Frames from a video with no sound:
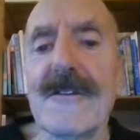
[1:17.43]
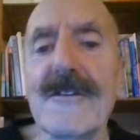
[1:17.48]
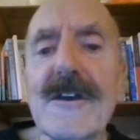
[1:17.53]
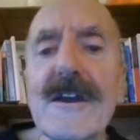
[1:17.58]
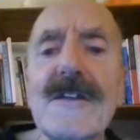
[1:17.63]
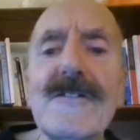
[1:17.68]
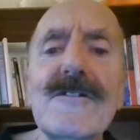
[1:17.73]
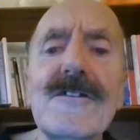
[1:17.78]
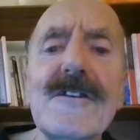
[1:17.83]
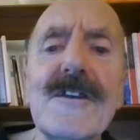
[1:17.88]

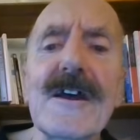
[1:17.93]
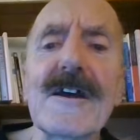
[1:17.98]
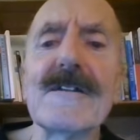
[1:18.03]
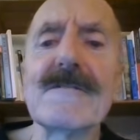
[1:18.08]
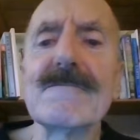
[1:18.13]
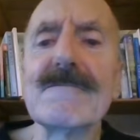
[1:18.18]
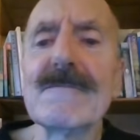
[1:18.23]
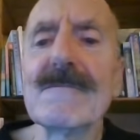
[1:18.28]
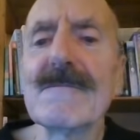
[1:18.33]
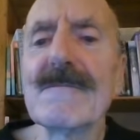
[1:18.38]
The
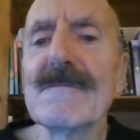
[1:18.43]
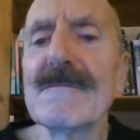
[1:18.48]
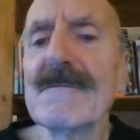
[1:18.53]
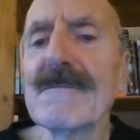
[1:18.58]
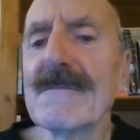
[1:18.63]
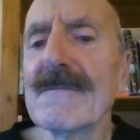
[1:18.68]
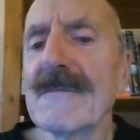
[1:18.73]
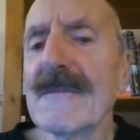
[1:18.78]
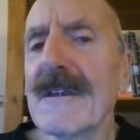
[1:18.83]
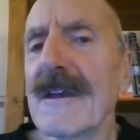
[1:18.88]
internet
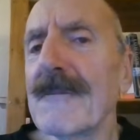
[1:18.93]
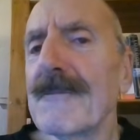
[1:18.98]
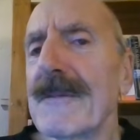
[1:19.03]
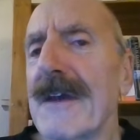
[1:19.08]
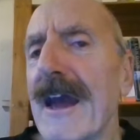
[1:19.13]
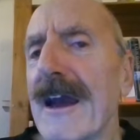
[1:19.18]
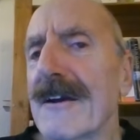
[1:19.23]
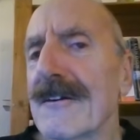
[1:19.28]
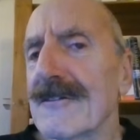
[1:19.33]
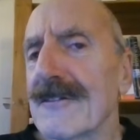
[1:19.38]
can be
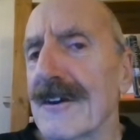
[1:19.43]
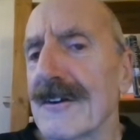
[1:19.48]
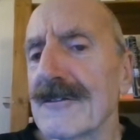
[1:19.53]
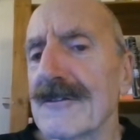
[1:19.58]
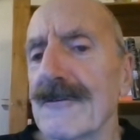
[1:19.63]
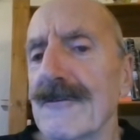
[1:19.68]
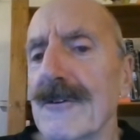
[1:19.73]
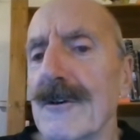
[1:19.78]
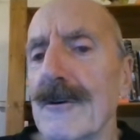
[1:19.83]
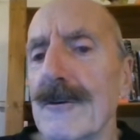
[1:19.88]

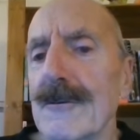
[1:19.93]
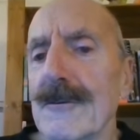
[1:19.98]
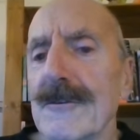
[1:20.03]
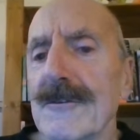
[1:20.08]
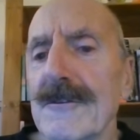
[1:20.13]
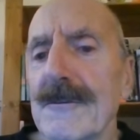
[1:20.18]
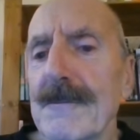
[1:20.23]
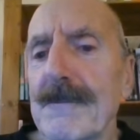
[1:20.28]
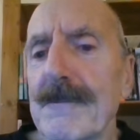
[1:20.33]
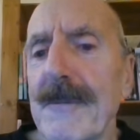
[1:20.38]
accessed, of
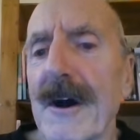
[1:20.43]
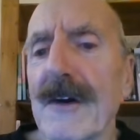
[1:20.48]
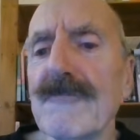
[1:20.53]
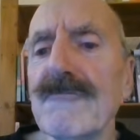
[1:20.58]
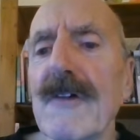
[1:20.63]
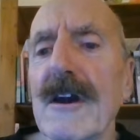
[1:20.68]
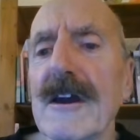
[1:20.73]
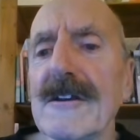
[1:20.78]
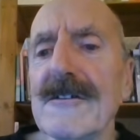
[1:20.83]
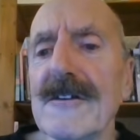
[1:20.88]
course, by
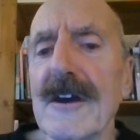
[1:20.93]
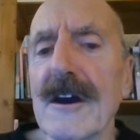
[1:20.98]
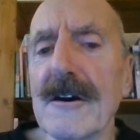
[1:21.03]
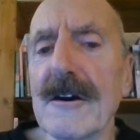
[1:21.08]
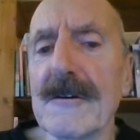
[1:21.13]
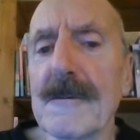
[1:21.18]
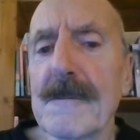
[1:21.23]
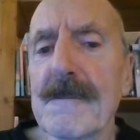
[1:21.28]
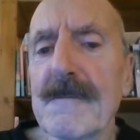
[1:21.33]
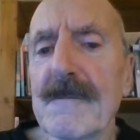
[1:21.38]

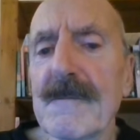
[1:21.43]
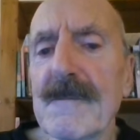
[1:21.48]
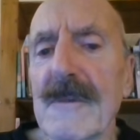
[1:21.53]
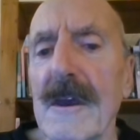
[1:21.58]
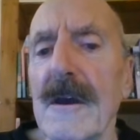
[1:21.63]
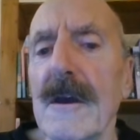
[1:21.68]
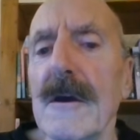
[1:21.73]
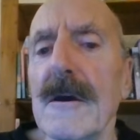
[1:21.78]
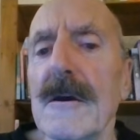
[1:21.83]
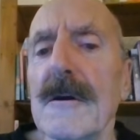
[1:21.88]
radio.
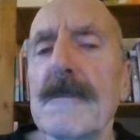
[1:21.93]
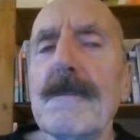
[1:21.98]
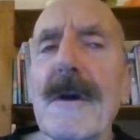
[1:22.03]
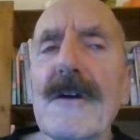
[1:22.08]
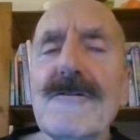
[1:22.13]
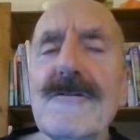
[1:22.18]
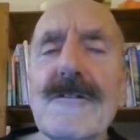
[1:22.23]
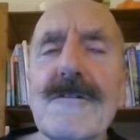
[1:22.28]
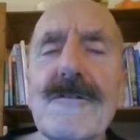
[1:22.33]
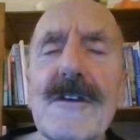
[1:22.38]

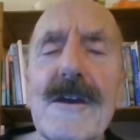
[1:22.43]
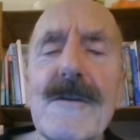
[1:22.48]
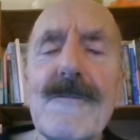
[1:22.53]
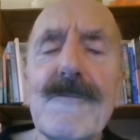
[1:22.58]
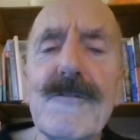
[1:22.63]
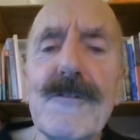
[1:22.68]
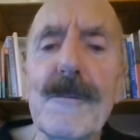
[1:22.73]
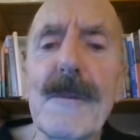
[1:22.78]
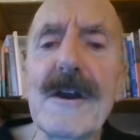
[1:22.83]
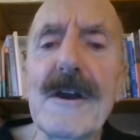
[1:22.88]
Much of the
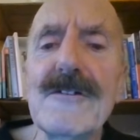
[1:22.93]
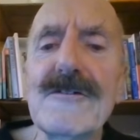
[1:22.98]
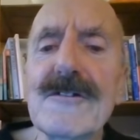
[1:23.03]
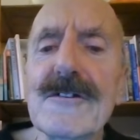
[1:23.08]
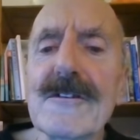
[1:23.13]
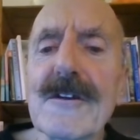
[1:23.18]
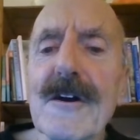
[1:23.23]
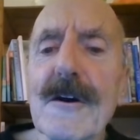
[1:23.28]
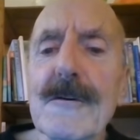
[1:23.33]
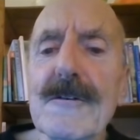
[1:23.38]

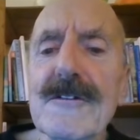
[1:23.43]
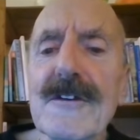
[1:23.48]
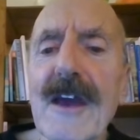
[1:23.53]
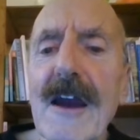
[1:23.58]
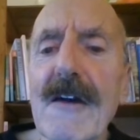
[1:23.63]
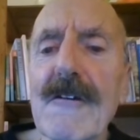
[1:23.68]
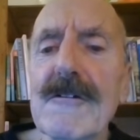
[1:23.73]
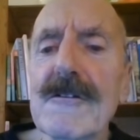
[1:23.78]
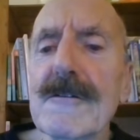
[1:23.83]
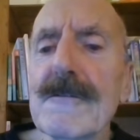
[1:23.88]
information, though, is
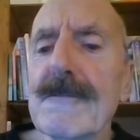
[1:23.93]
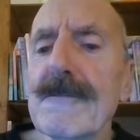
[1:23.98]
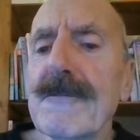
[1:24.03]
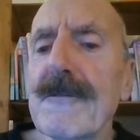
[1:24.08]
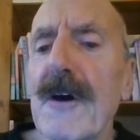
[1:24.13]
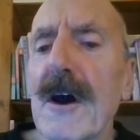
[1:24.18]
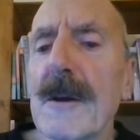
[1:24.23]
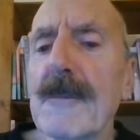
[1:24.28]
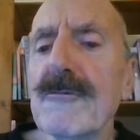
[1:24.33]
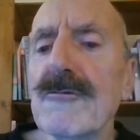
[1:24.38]
carried on
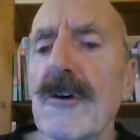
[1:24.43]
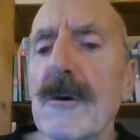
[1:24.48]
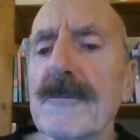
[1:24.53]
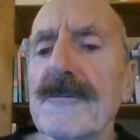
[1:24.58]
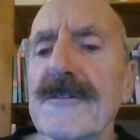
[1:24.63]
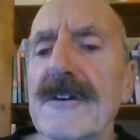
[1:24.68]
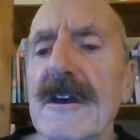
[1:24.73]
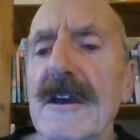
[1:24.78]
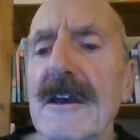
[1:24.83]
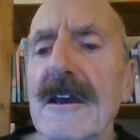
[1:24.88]

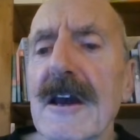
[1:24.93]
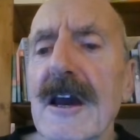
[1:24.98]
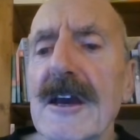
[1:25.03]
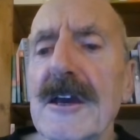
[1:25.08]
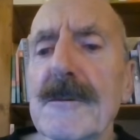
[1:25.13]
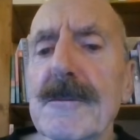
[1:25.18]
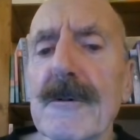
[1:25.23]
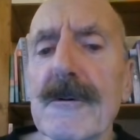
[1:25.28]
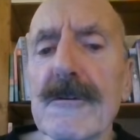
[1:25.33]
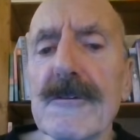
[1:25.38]
fibreoptic
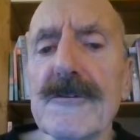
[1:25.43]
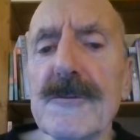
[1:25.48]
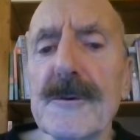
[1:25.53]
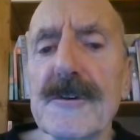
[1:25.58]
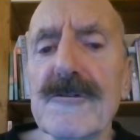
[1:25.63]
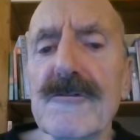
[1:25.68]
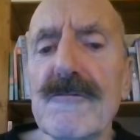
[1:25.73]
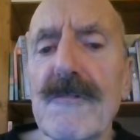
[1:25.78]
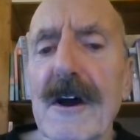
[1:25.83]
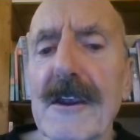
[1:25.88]
cables
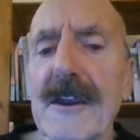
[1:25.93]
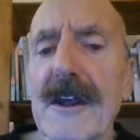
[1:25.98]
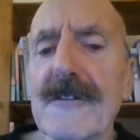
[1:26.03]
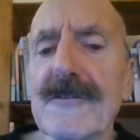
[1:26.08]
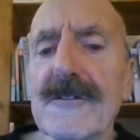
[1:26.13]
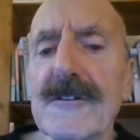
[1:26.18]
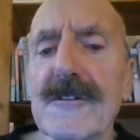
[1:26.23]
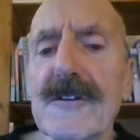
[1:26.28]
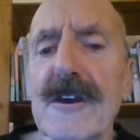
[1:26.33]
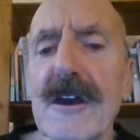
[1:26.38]
which run
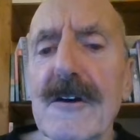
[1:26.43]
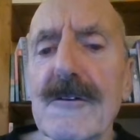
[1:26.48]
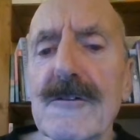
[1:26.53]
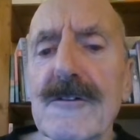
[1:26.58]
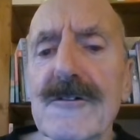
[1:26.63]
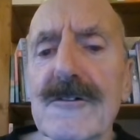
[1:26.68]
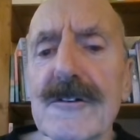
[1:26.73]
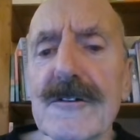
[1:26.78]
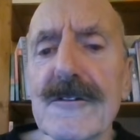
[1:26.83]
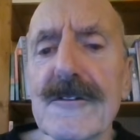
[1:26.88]
under the
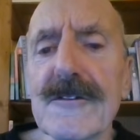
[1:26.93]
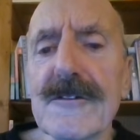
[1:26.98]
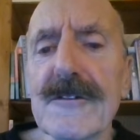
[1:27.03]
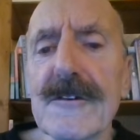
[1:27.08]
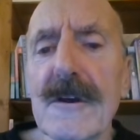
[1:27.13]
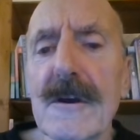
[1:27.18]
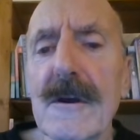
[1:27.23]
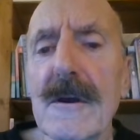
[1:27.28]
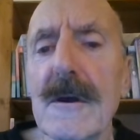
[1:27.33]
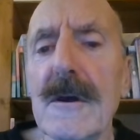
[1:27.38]
oceans.